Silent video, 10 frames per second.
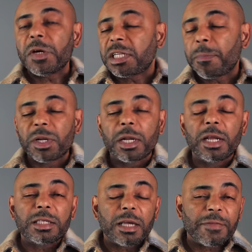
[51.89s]
first up on the
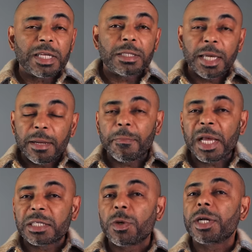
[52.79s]
list of the 10
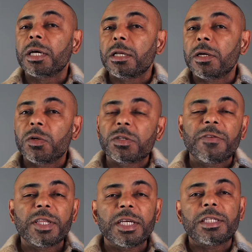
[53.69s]
best winter colognes
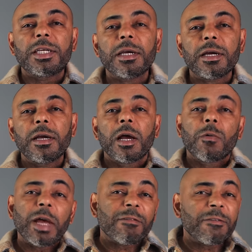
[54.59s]
for this year,
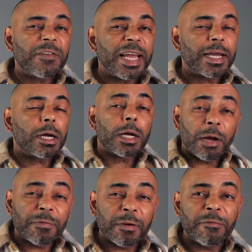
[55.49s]
we have a flanker
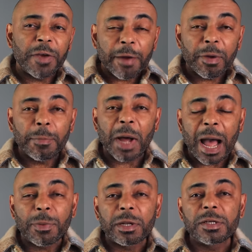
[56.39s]
of a very
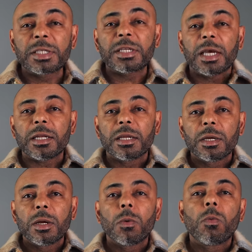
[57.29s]
popular scent.
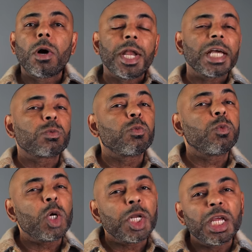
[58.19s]
One that's
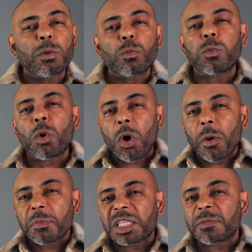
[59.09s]
woody,
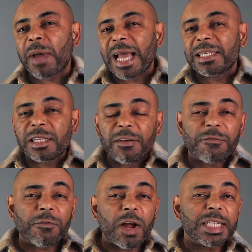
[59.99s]
warm, spicy,
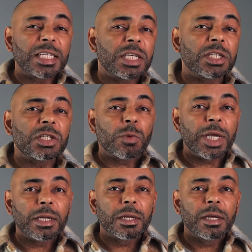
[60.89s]
fresh, and
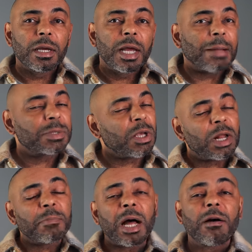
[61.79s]
sweet. I'm
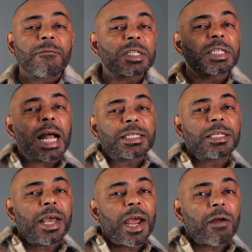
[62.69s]
talking about
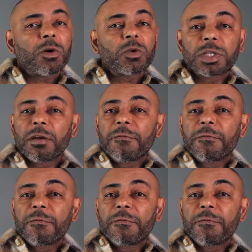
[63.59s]
Versace Eros